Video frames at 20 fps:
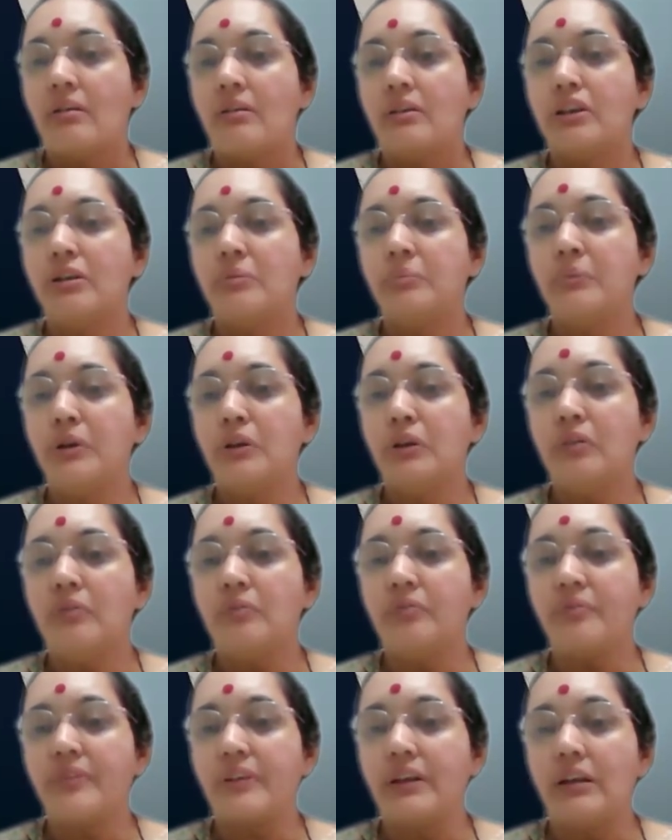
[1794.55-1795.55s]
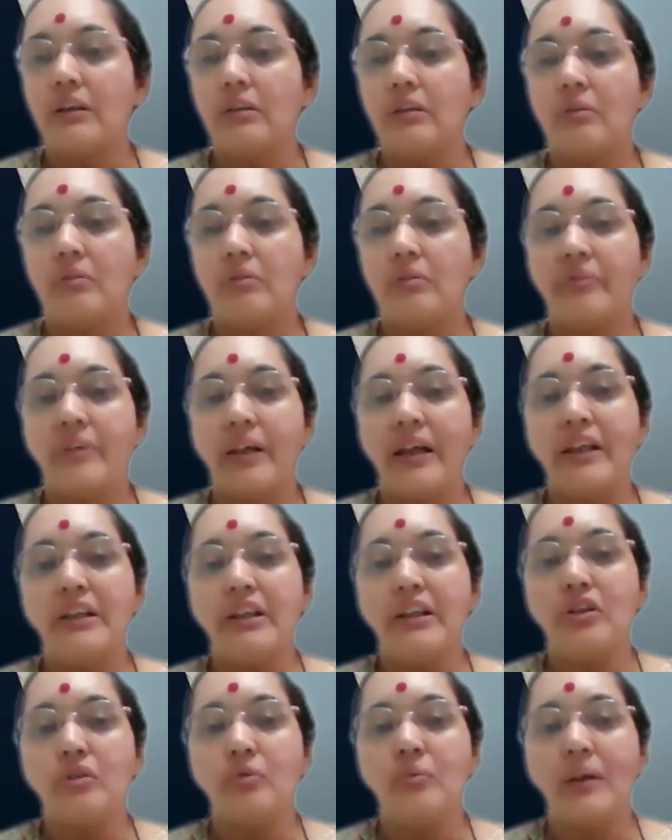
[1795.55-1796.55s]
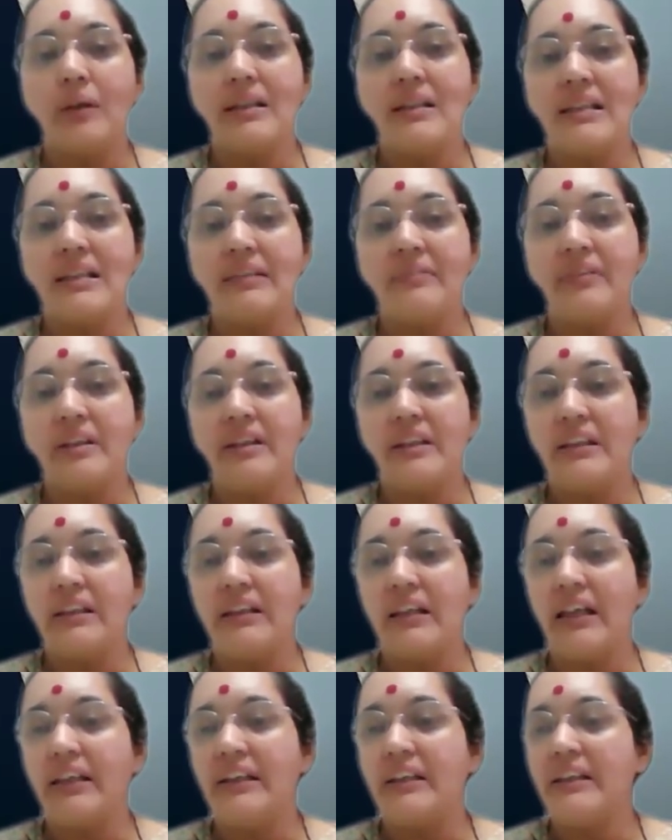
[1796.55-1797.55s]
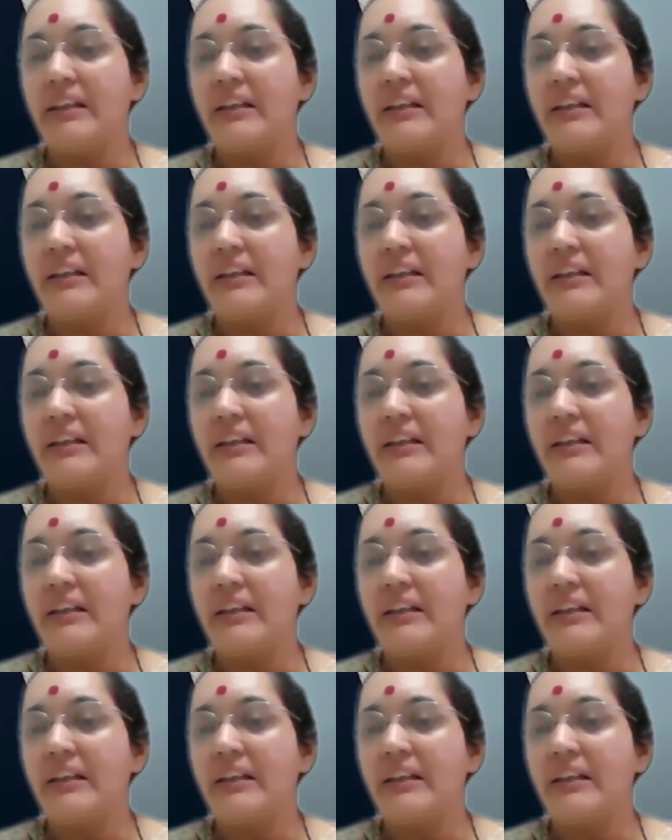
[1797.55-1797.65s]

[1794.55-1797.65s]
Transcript: You move 1 to 179